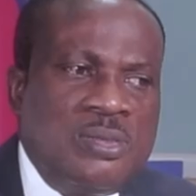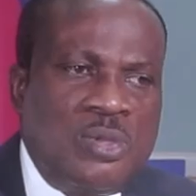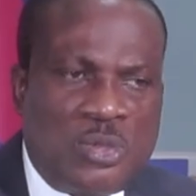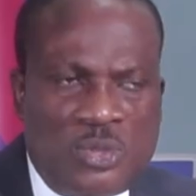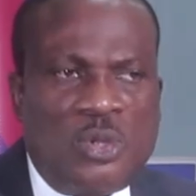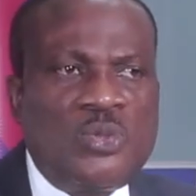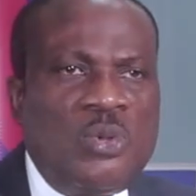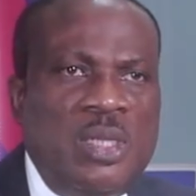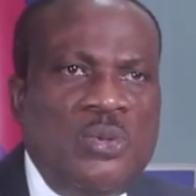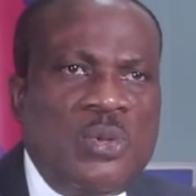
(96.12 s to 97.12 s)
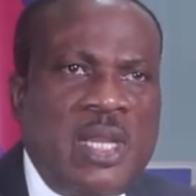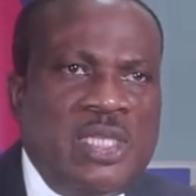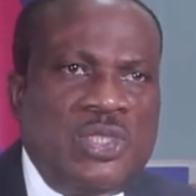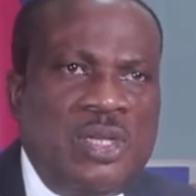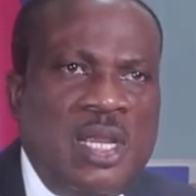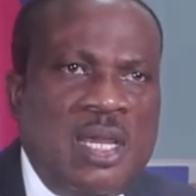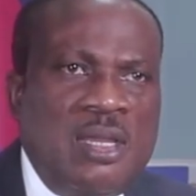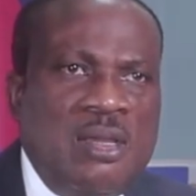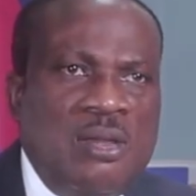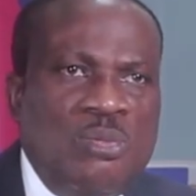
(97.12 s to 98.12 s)
does not only know Nigeria,
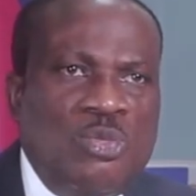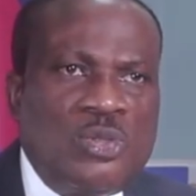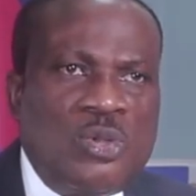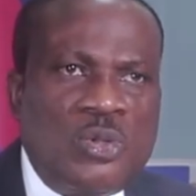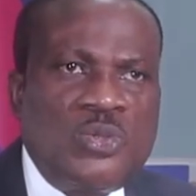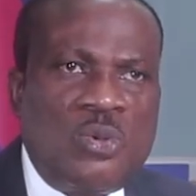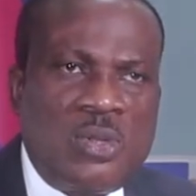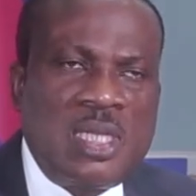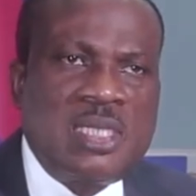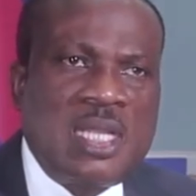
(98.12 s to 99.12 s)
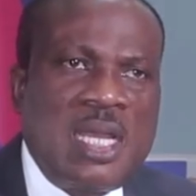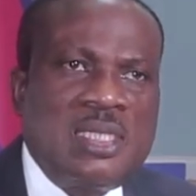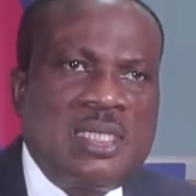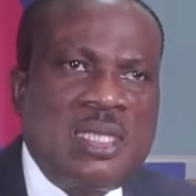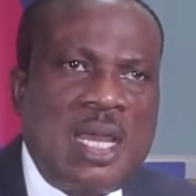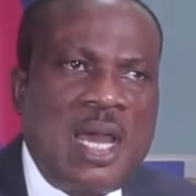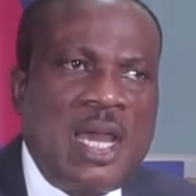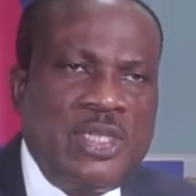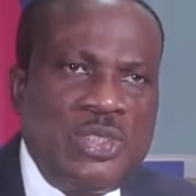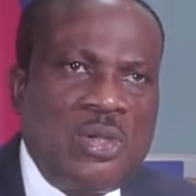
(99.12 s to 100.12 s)
but also understands
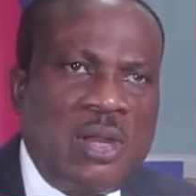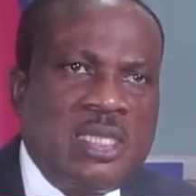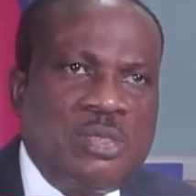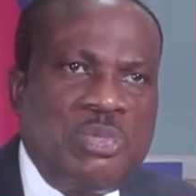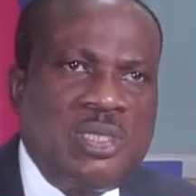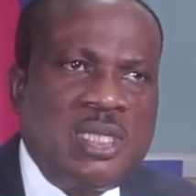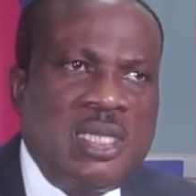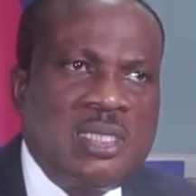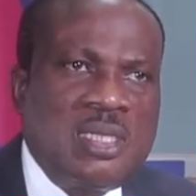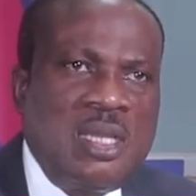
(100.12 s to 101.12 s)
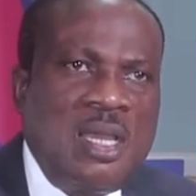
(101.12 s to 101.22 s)
insurance business